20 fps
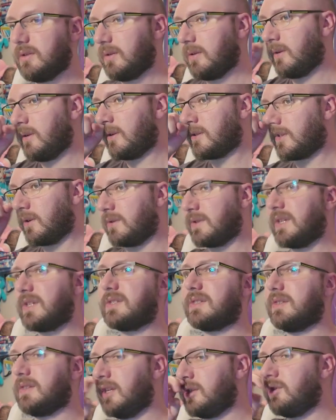So is
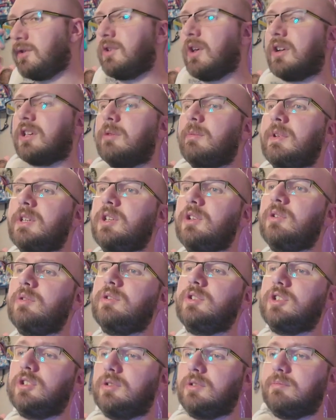this? Did you document
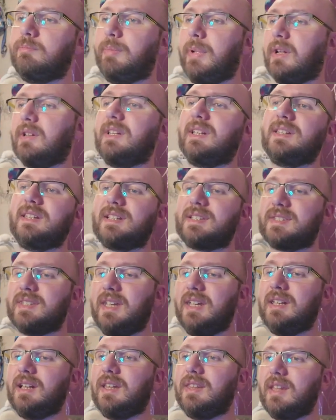you building the
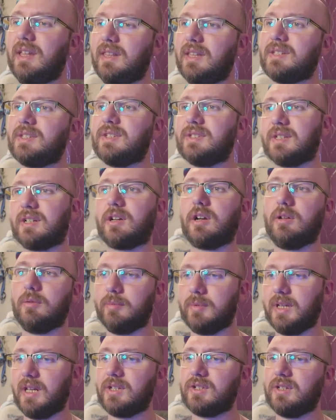scene, and then this is a
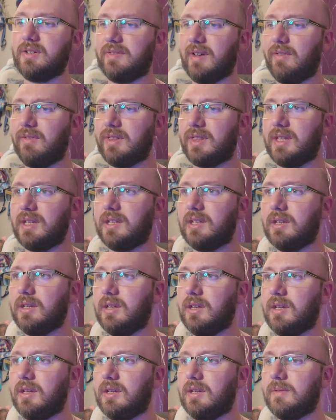culmination of everything?
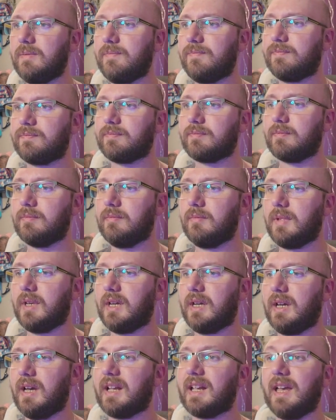
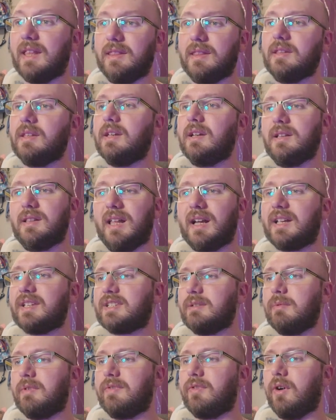Again, like I
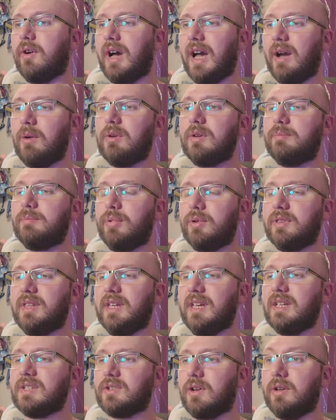said before, I would put
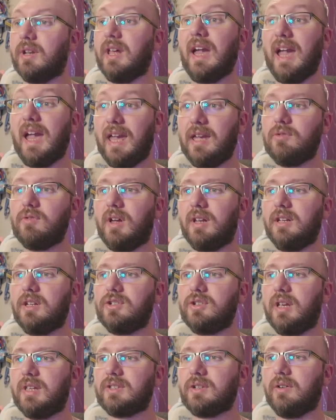these on a render
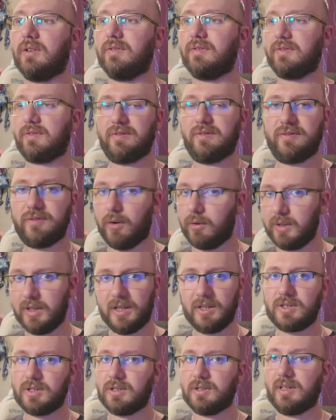sheet of
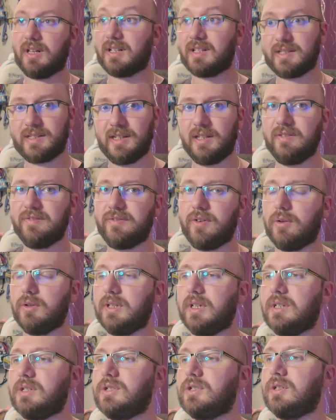foliage, like scene
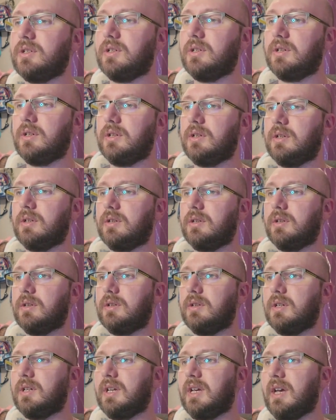foliage.
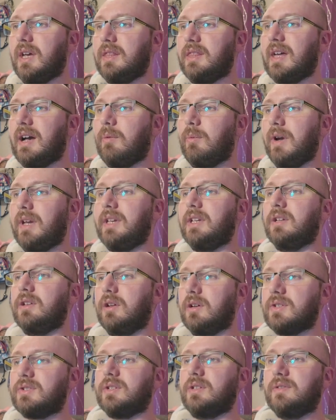That way you're
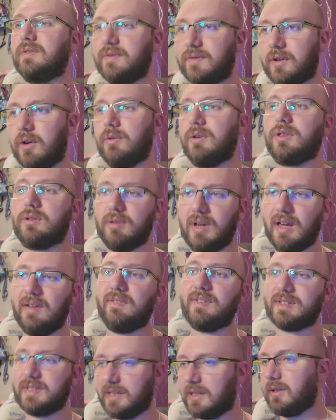not sort of going through
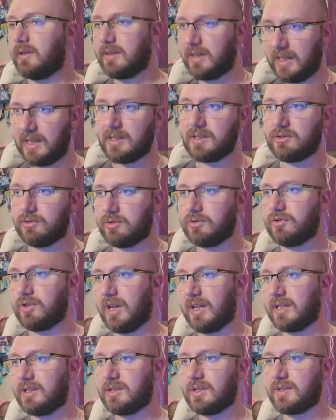every single thing,
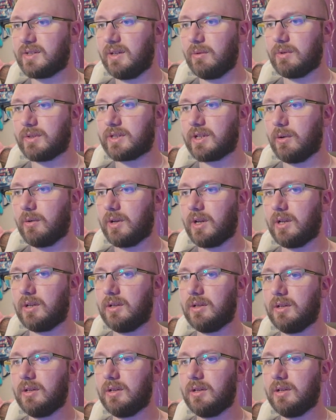trying to just see what's going on.